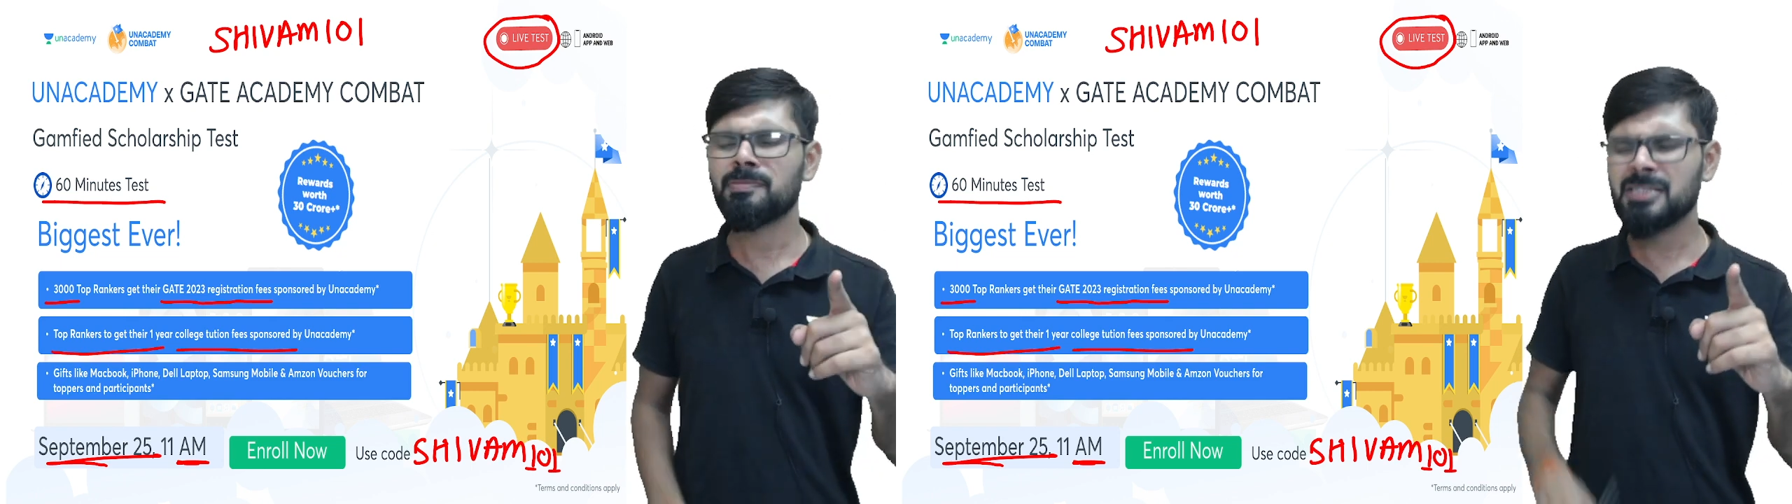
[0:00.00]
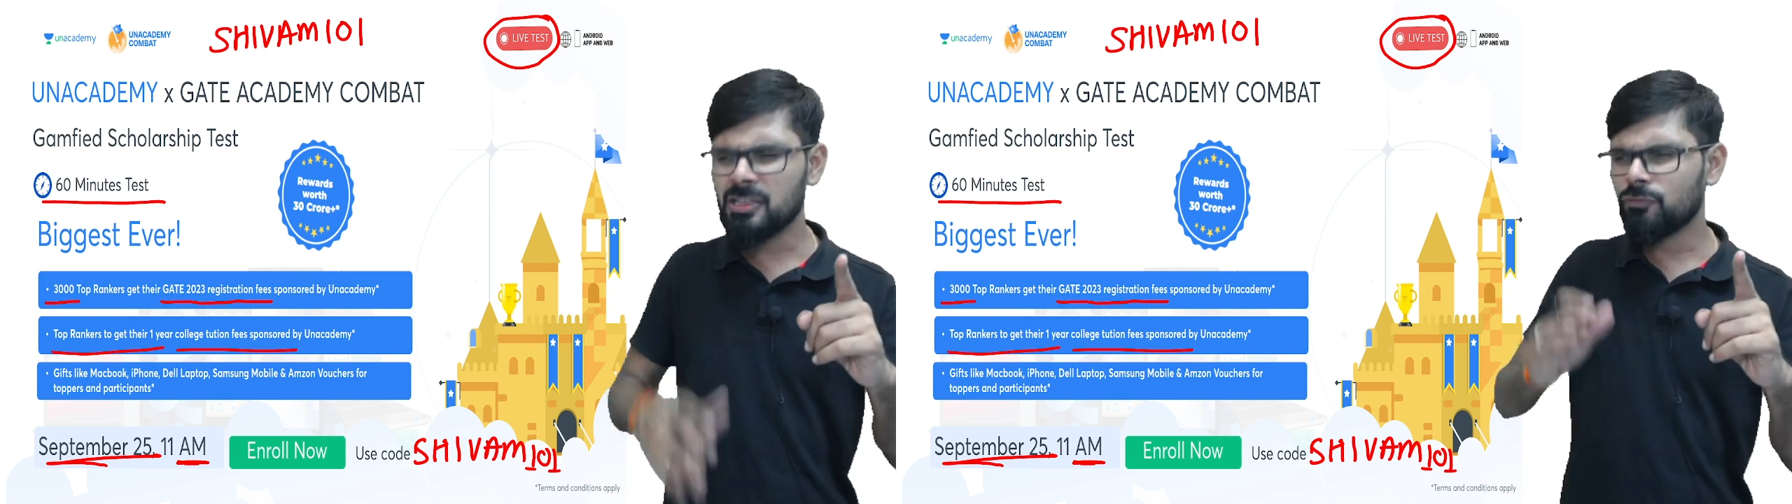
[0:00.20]

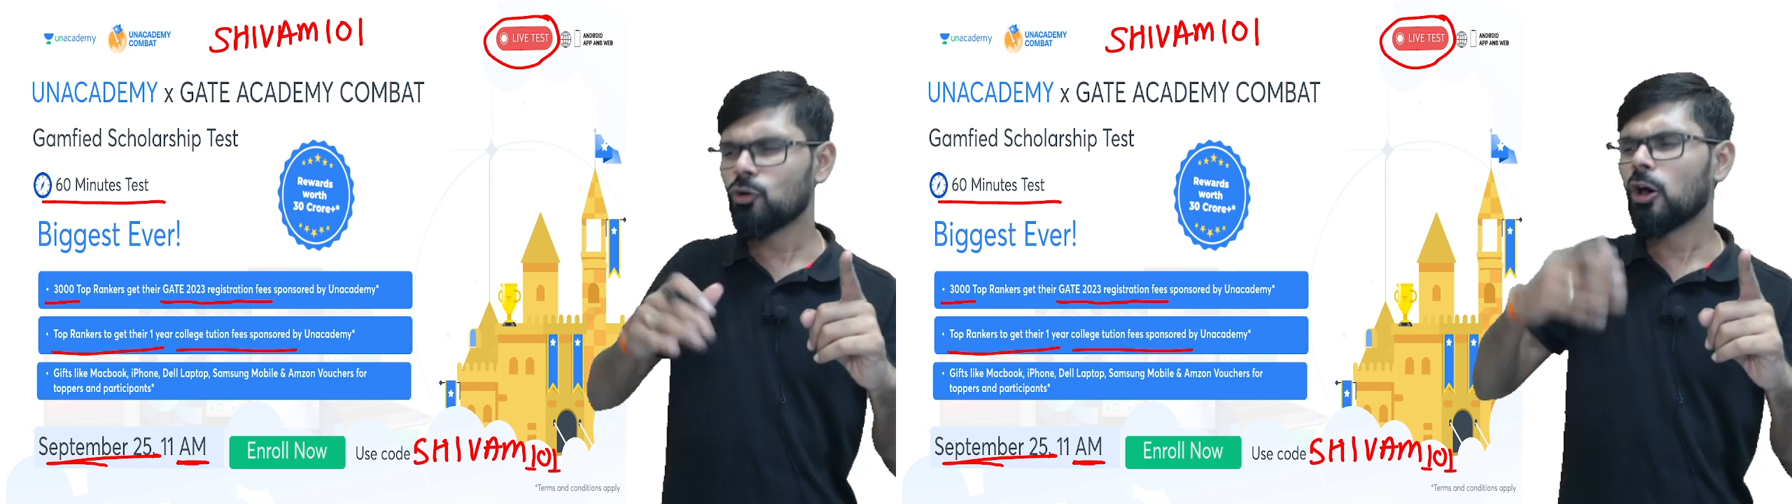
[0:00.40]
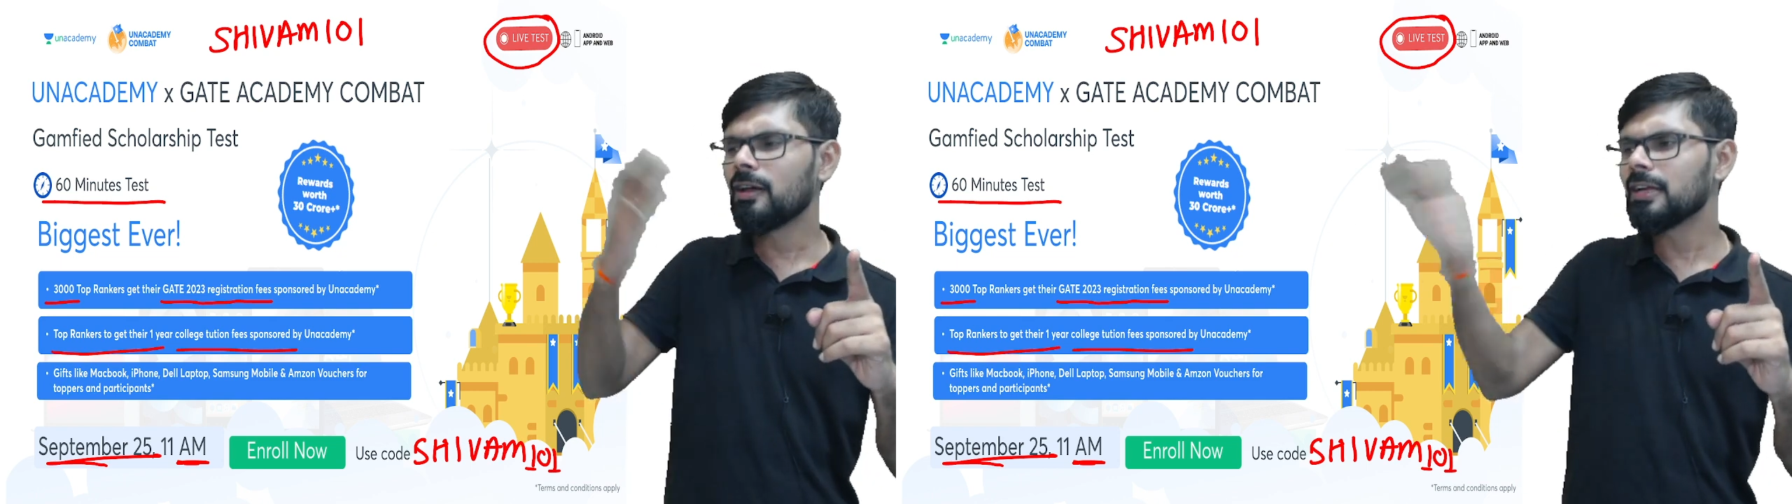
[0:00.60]
Means if you
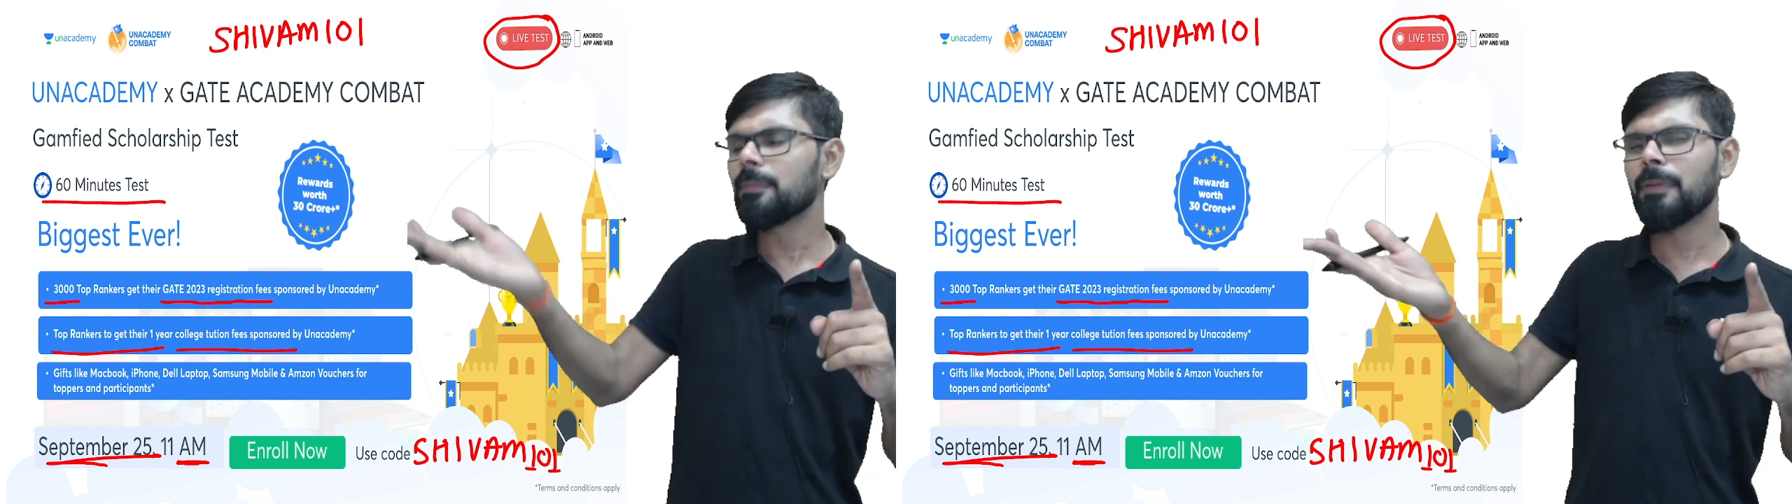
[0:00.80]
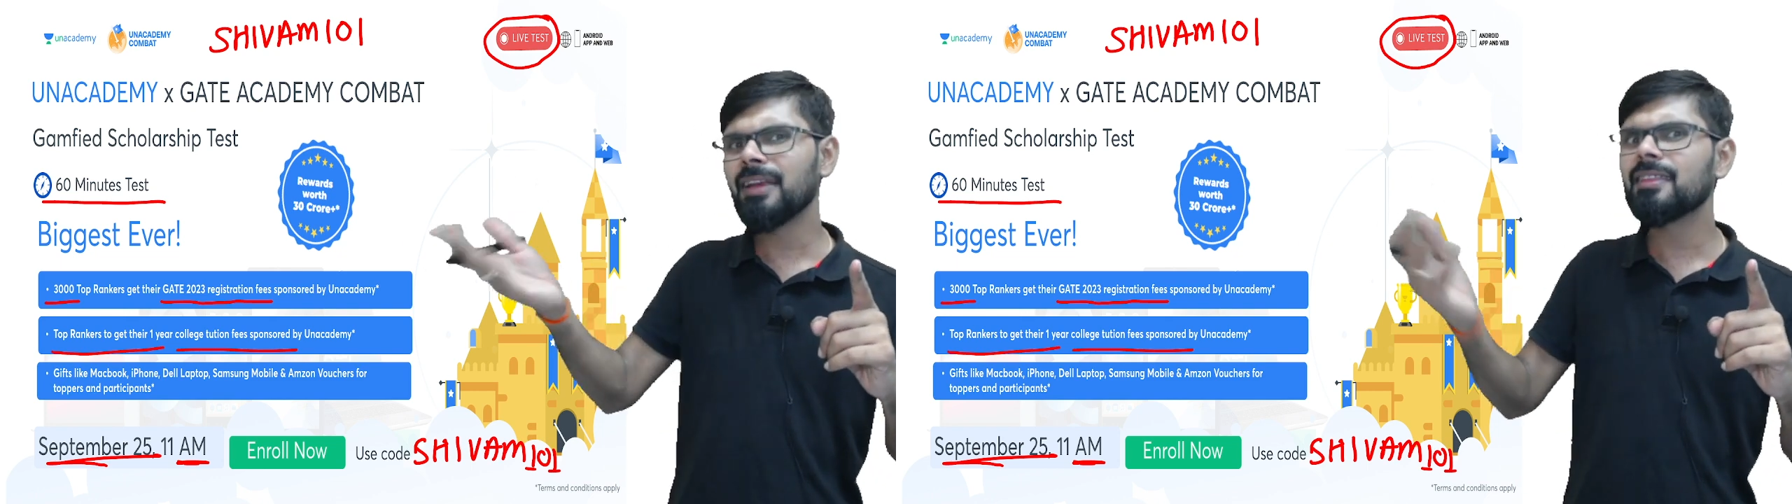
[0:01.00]

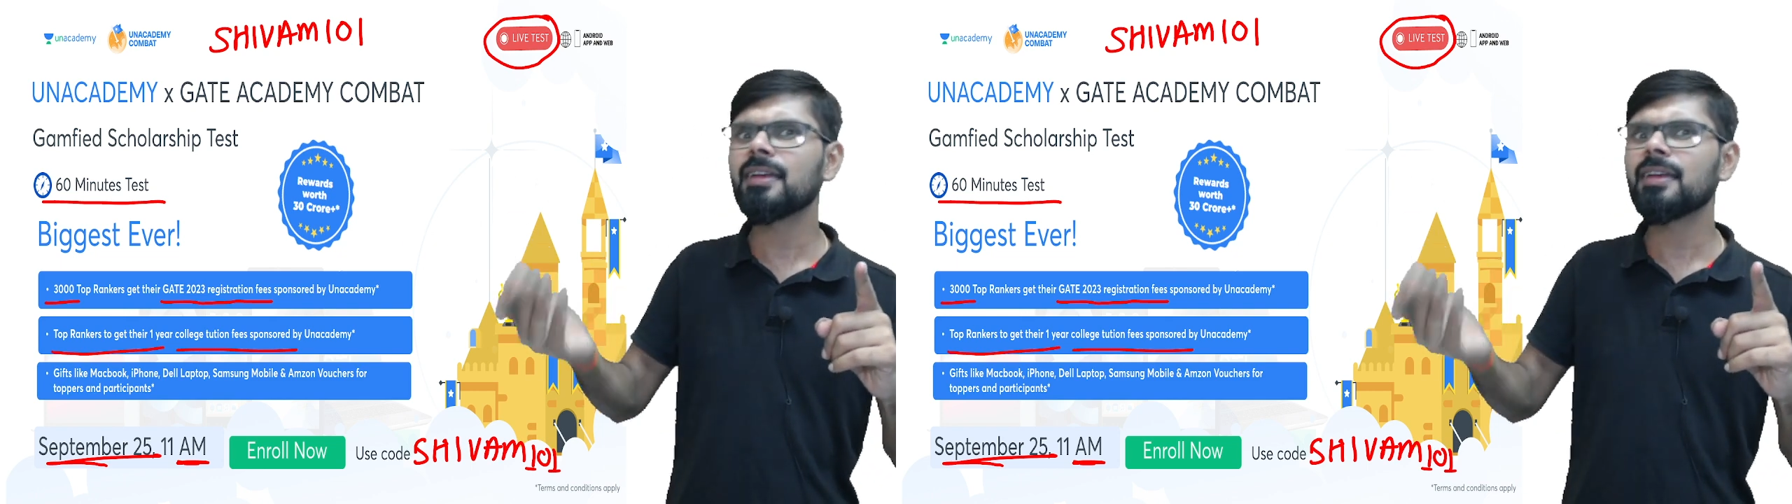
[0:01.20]
already paid,